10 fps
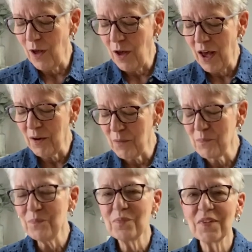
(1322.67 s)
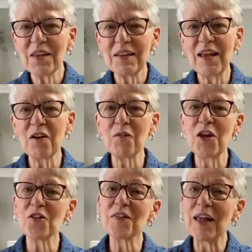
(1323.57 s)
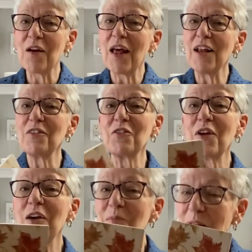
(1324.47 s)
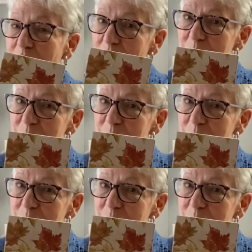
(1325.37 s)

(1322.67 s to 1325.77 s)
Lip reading: autumn decorations out, I do have my autumn